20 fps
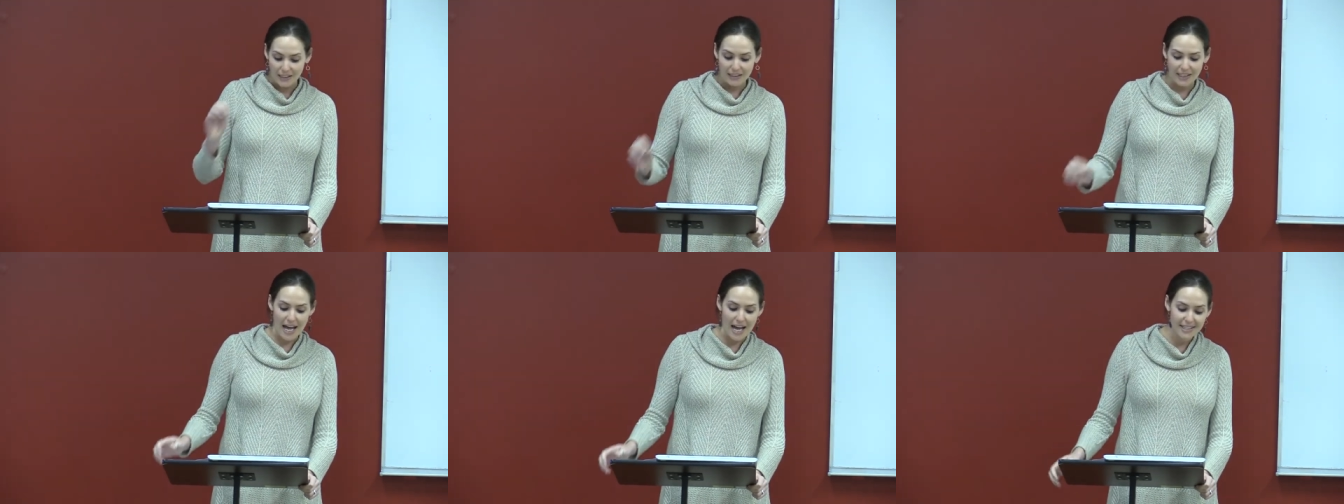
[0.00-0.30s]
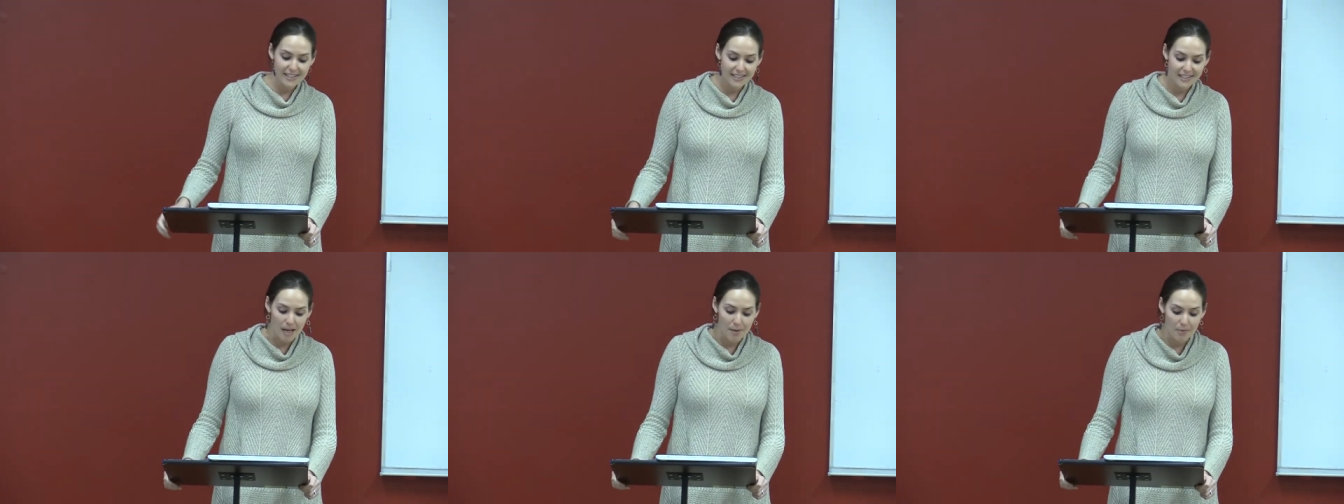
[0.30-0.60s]

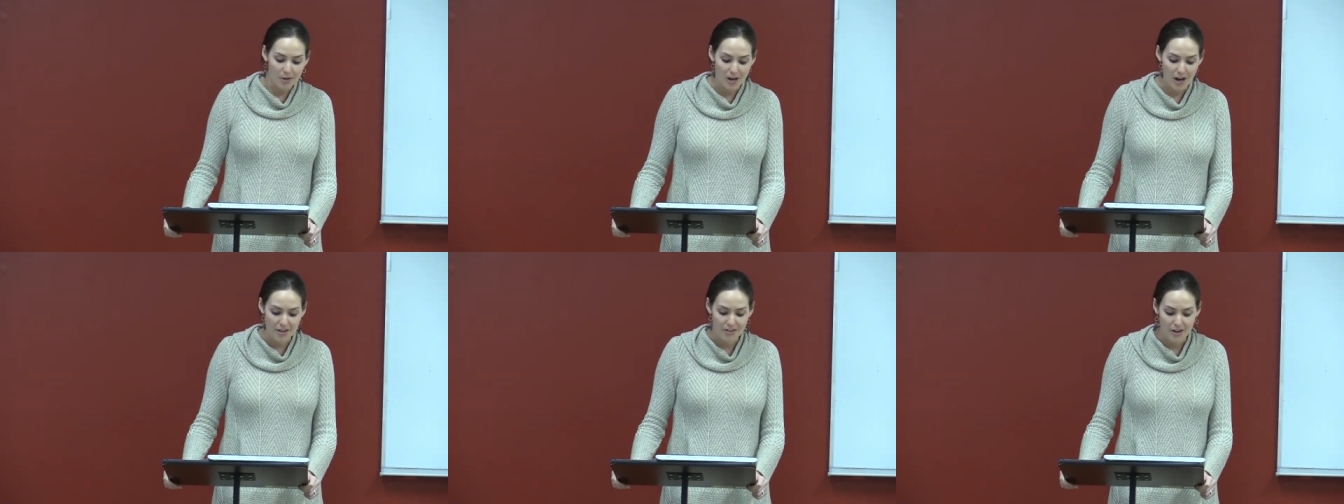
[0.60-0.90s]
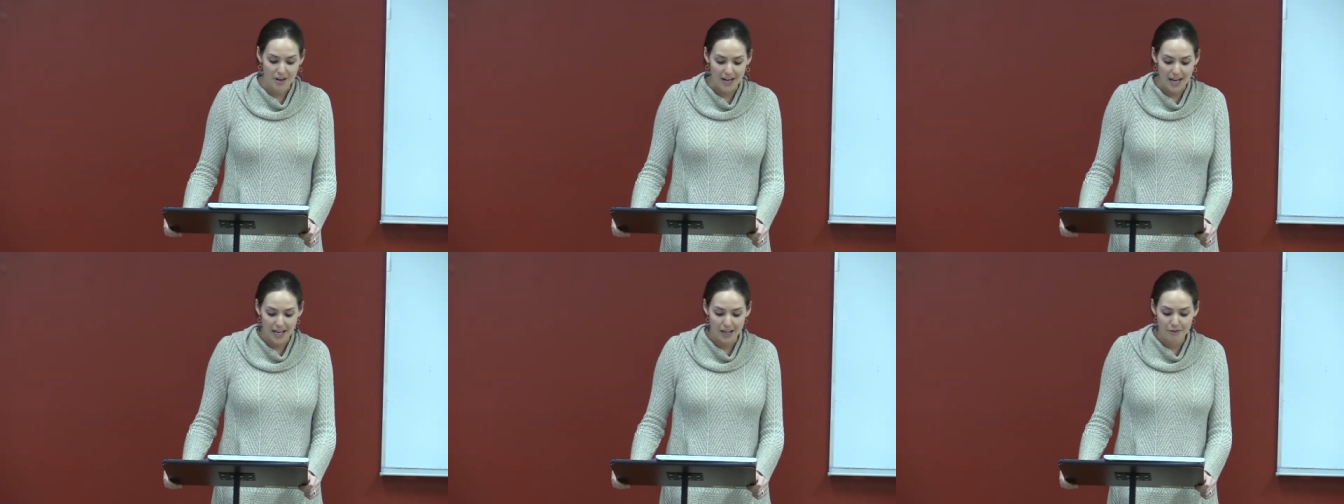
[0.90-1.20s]
Last summer, I
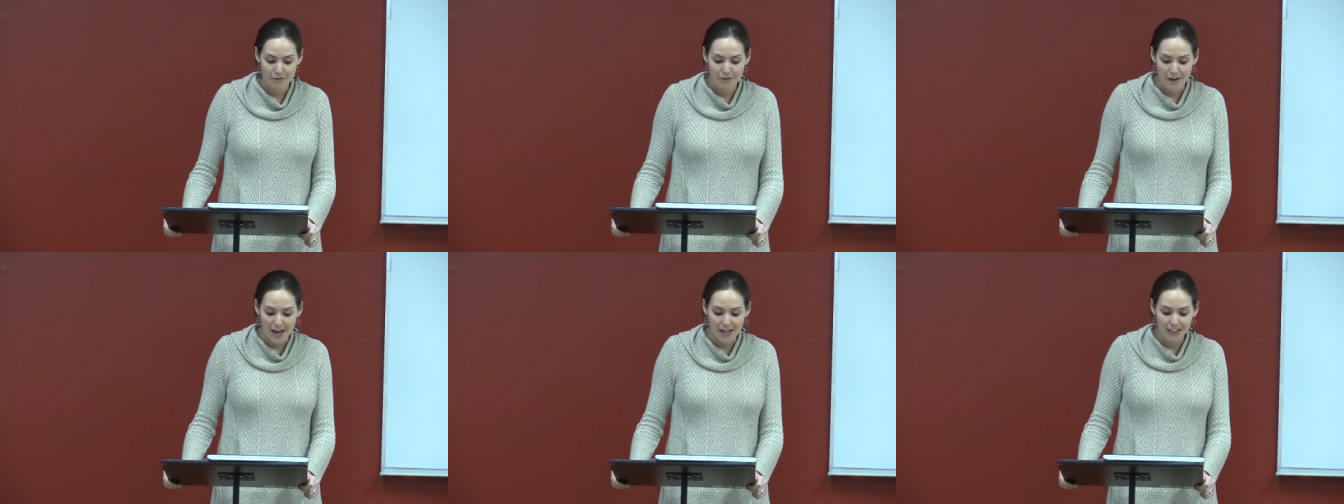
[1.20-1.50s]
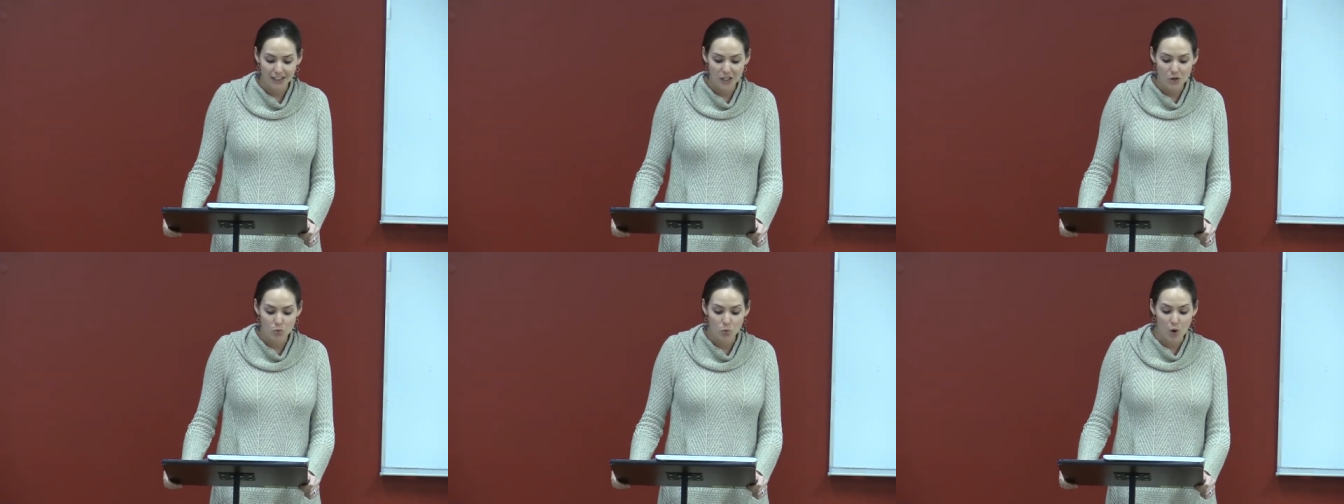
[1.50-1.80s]
thought I had
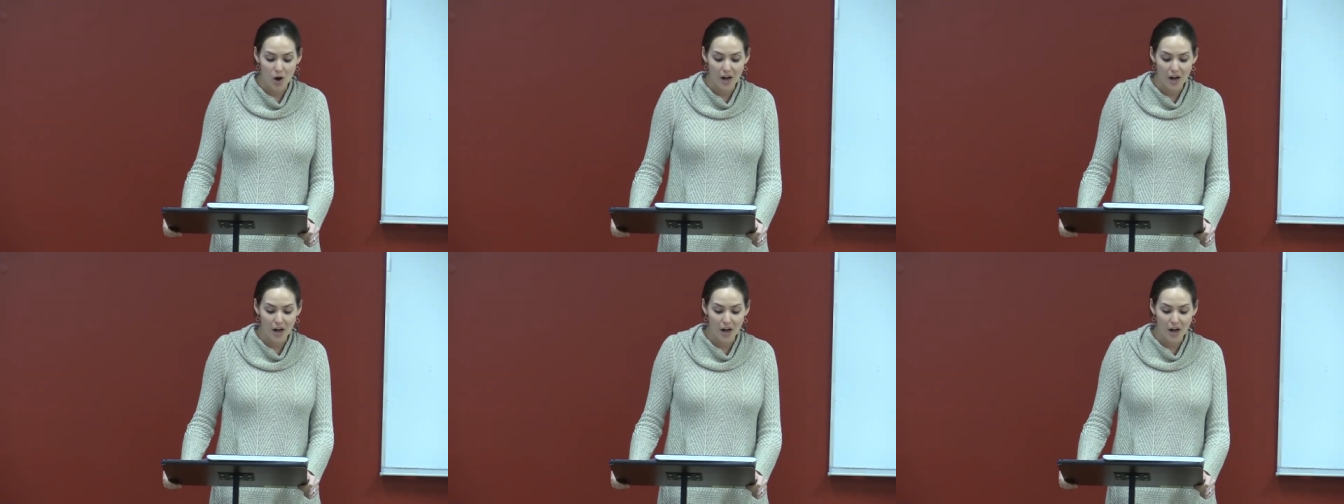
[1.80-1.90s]
finally